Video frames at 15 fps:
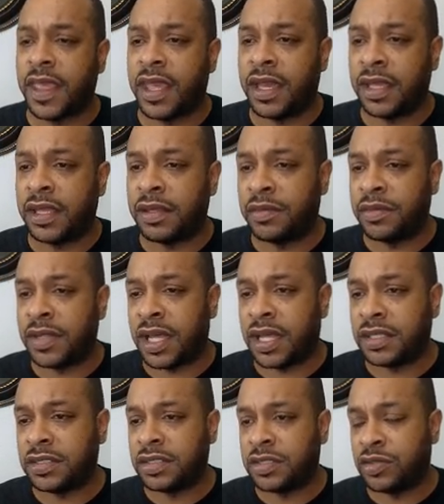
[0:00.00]
I am
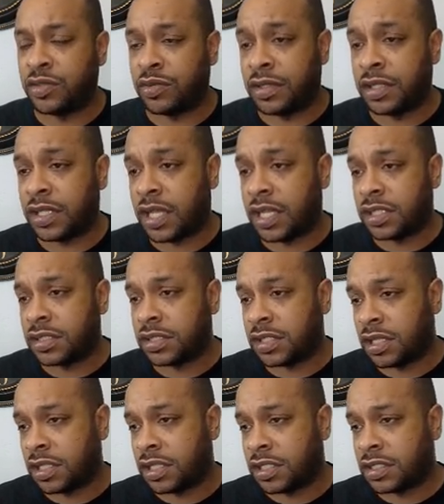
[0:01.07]
not doing that.
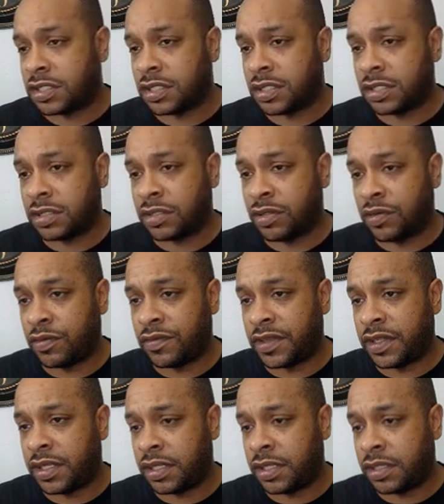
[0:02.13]
Now let's go
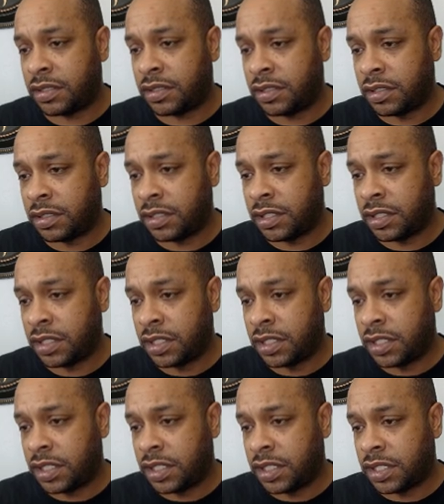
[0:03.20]
over here
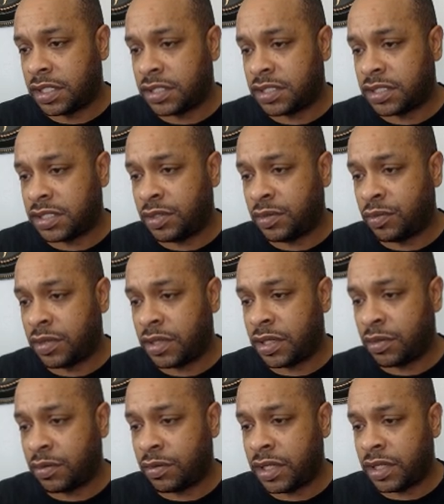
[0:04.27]
and see
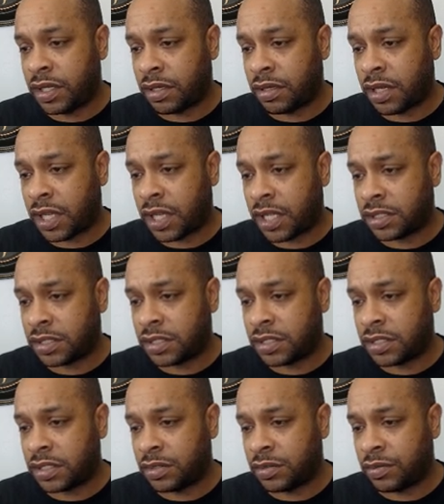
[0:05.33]
where we are
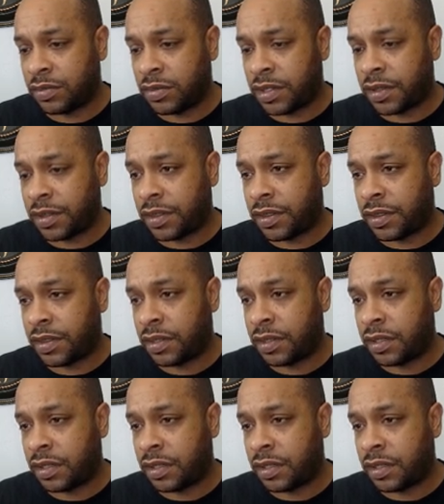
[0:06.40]
at with.